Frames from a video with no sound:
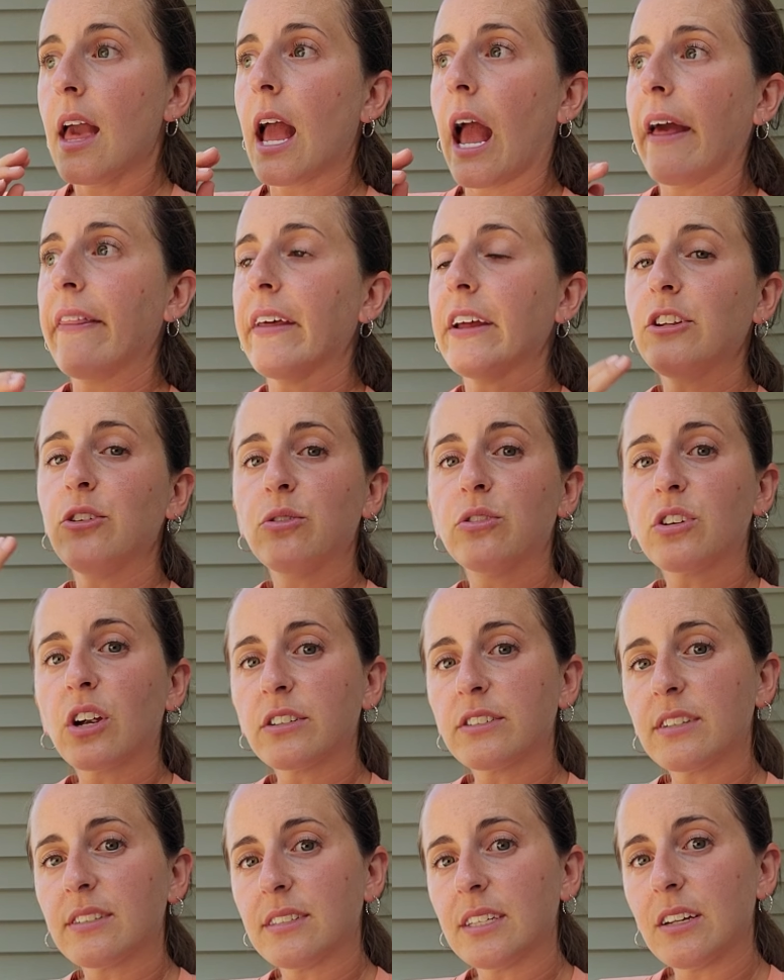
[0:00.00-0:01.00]
And then you
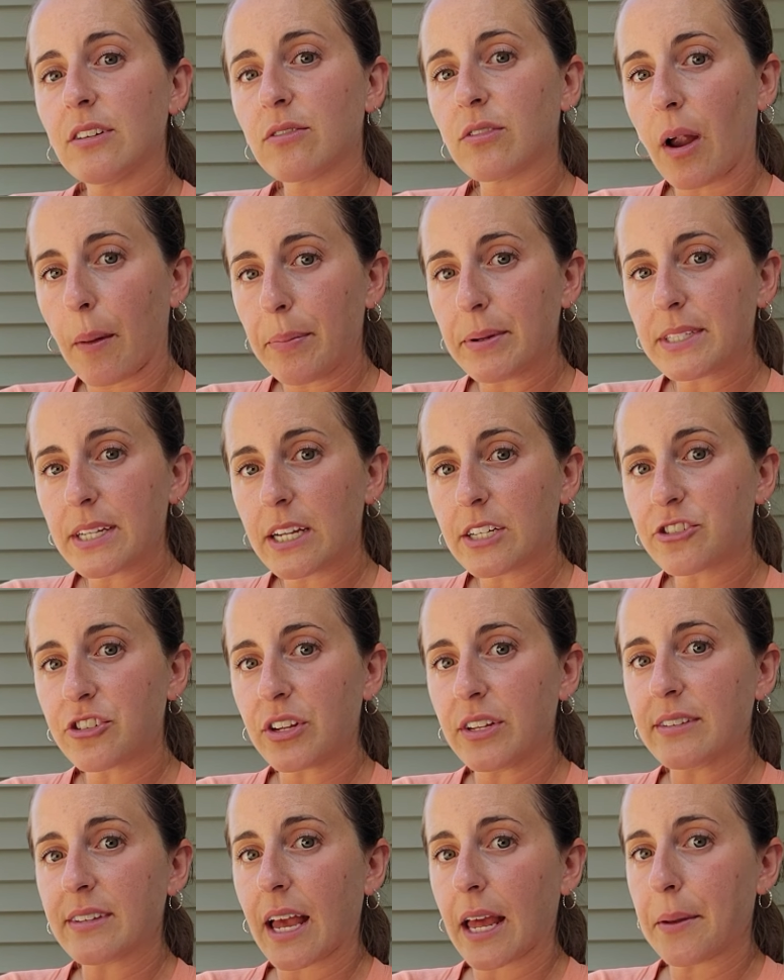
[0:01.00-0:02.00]
start to see
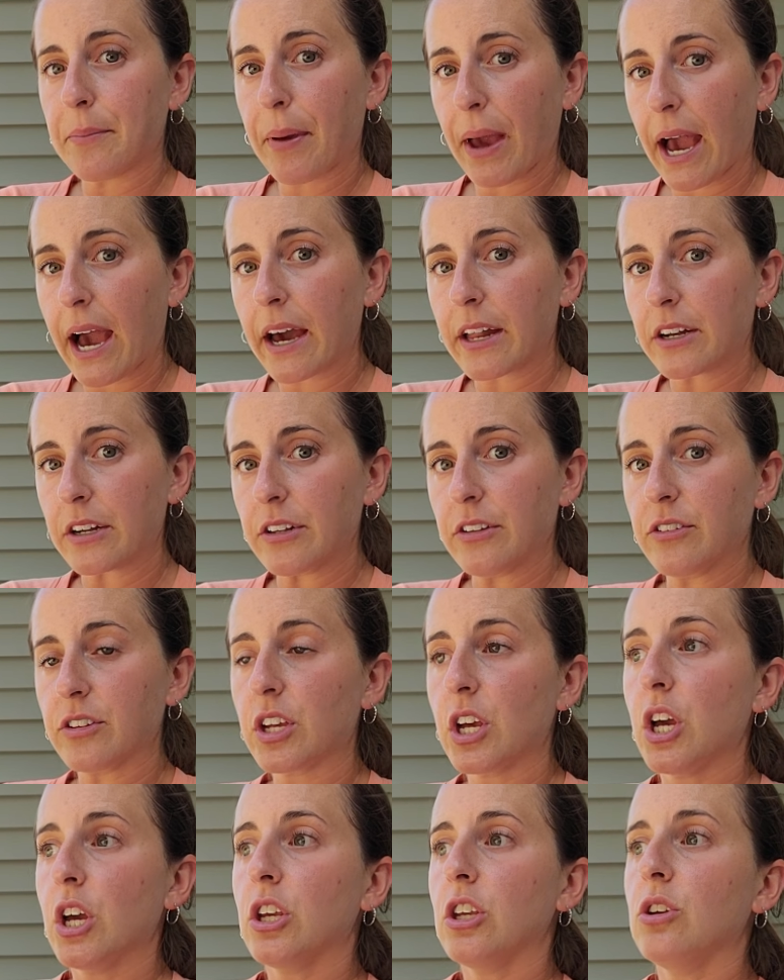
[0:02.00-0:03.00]
repetitions and patterns.
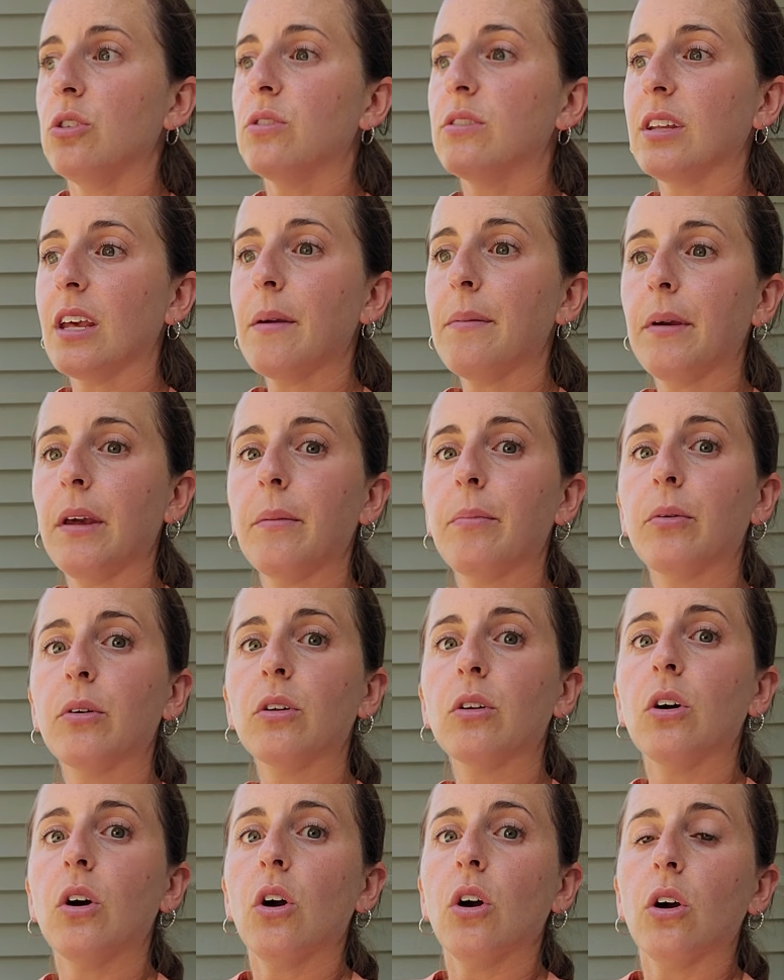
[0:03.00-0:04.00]
You see
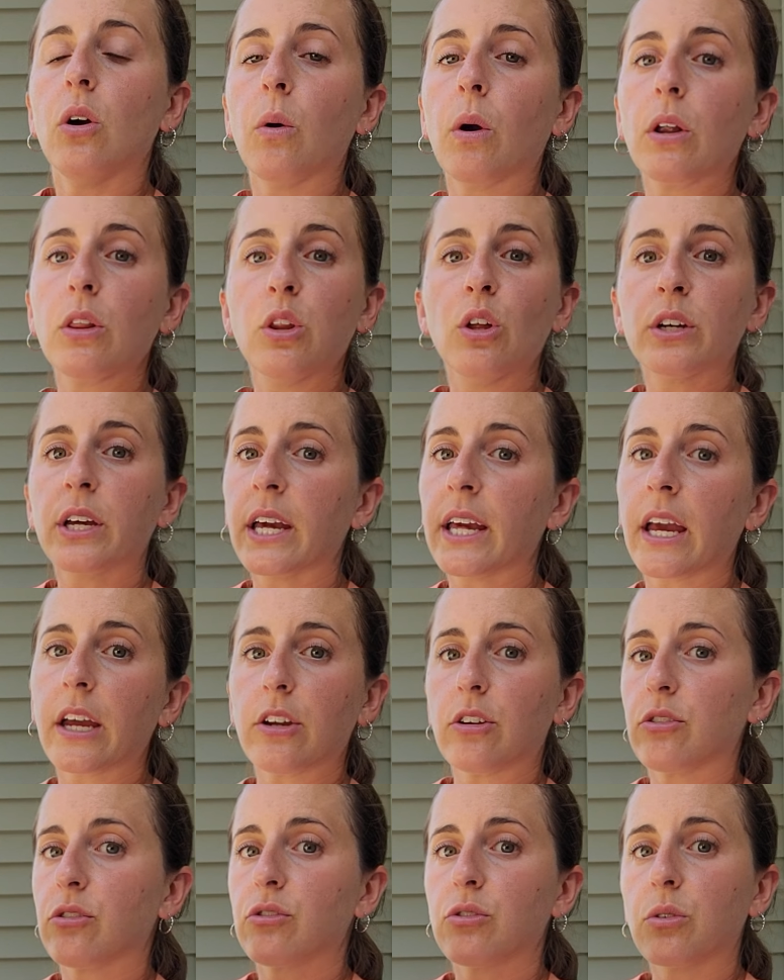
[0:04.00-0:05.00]
people who are looking at
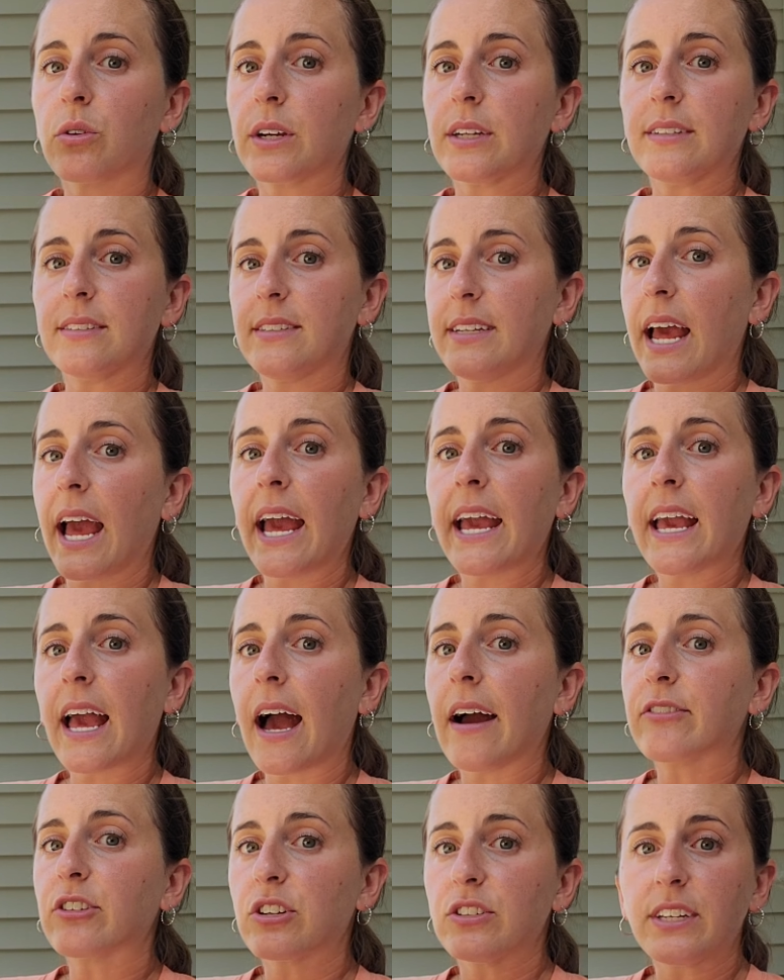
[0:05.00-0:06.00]
your stories day
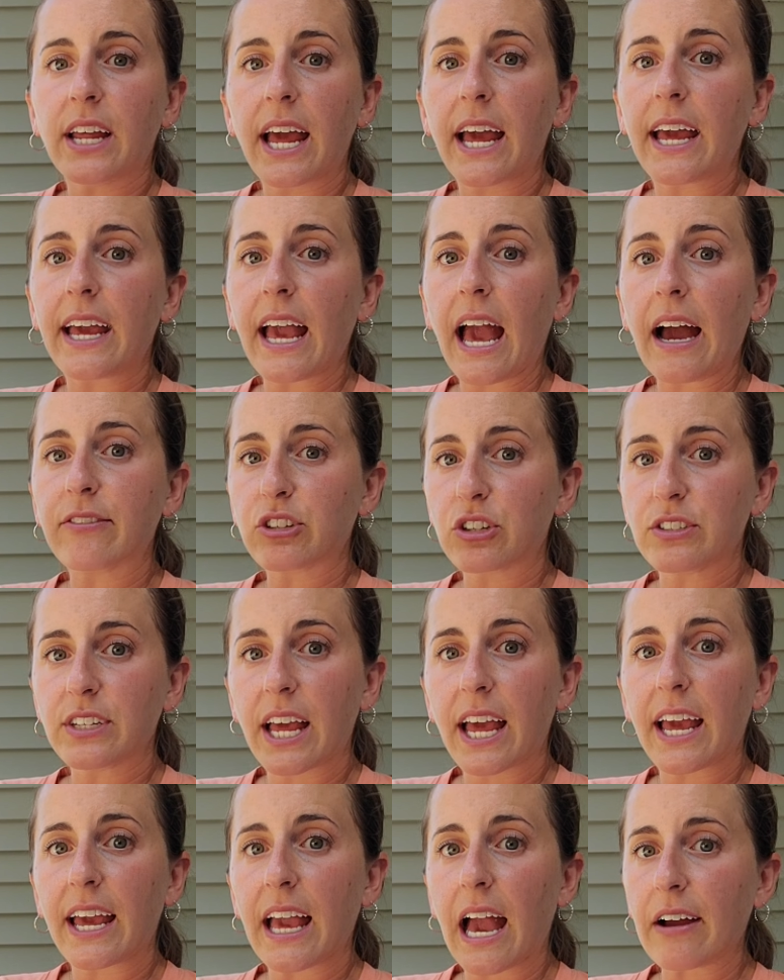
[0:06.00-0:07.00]
after day after
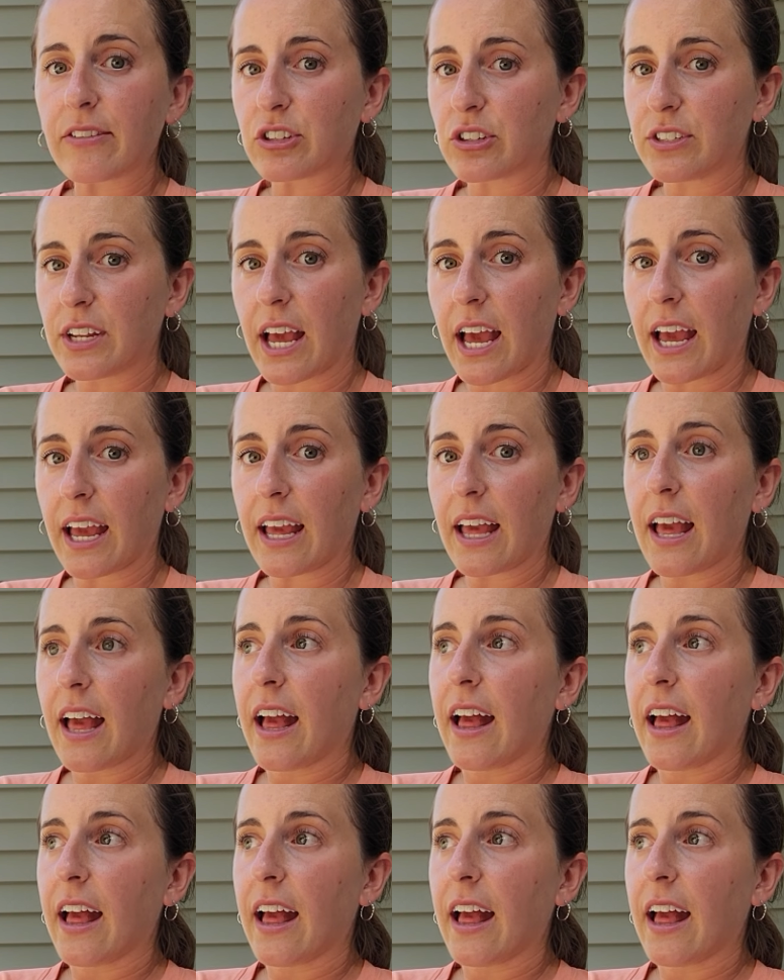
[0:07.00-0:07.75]
day after day.